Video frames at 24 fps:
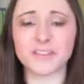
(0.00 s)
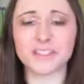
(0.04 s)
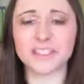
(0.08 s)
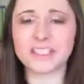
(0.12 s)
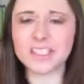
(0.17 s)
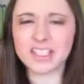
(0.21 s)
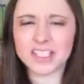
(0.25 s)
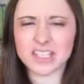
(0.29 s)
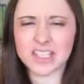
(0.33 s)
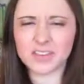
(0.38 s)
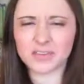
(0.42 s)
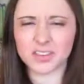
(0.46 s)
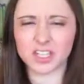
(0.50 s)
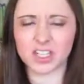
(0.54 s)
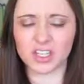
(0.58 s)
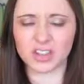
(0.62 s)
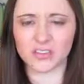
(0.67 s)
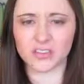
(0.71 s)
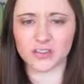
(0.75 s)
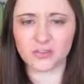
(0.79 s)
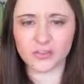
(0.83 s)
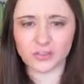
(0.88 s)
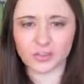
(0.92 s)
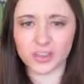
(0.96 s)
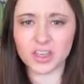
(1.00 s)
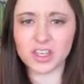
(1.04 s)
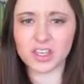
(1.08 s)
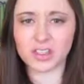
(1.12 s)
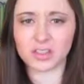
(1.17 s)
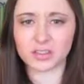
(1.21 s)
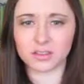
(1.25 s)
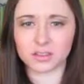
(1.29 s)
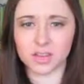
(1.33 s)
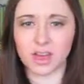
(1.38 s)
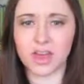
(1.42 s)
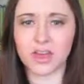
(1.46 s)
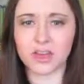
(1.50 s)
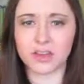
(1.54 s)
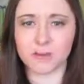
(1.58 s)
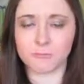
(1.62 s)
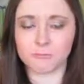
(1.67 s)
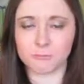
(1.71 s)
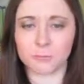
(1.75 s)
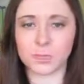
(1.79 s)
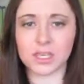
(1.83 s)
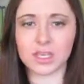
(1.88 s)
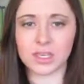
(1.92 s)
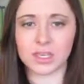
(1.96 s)
It didn't even feel like
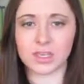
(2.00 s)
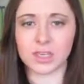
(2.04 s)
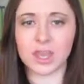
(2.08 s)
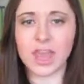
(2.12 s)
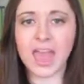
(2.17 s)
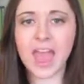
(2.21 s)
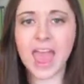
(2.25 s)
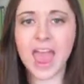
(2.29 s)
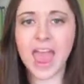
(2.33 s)
me,